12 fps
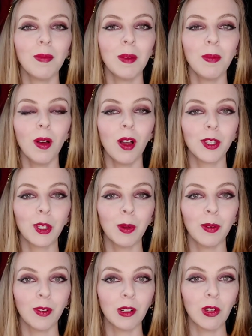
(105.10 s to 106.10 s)
People also
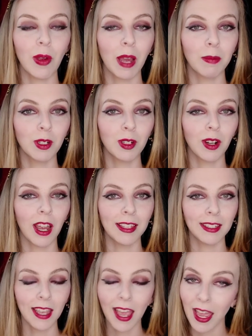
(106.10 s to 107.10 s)
refer to aperture
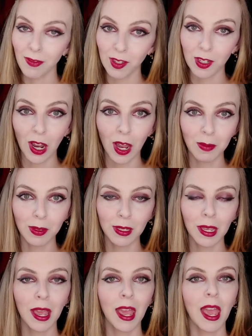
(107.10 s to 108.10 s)
as
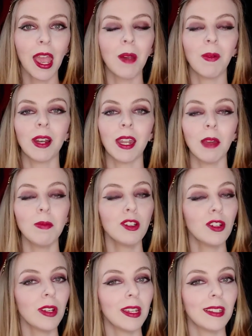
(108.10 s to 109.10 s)
f-stops. And what an
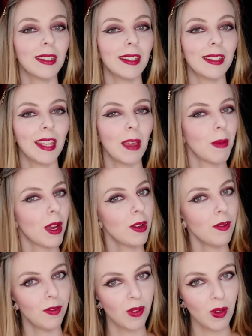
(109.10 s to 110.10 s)
aperture is, it's the amount
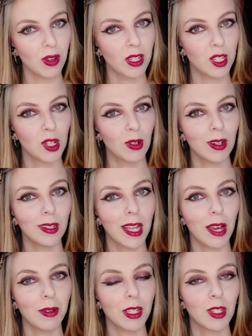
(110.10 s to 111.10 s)
of focus you're
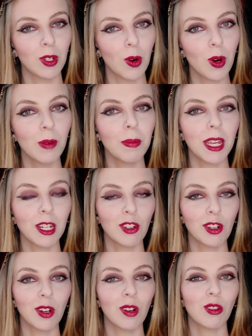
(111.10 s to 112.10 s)
allowing your
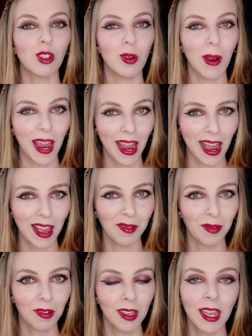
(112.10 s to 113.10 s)
picture to
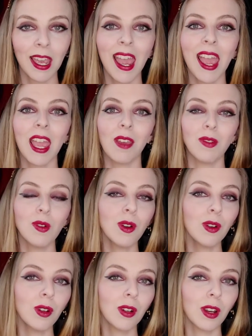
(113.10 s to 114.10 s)
have. If you
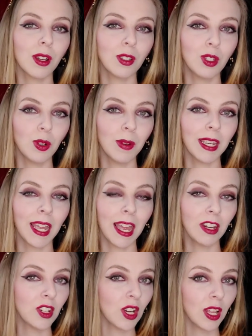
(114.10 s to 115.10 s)
are doing
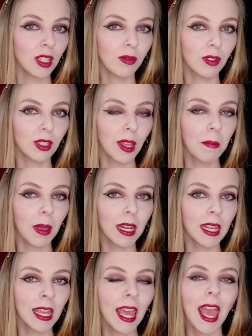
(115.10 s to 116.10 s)
headshots for
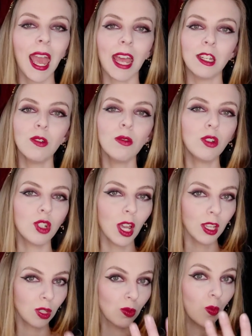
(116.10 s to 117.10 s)
somebody and you
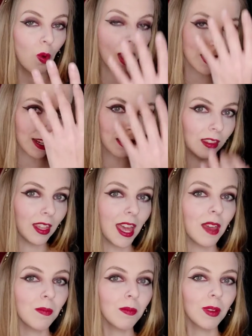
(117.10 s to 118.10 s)
just want
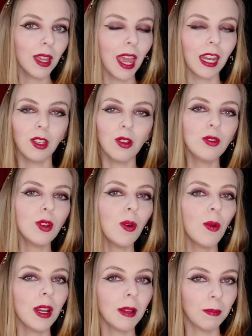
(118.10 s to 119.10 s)
them and you
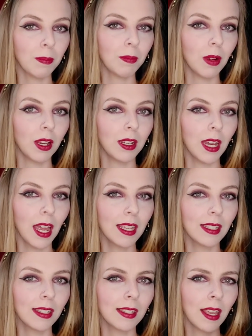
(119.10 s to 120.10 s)
don't want a
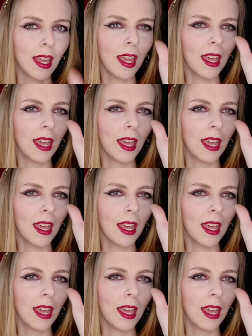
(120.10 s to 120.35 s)
nice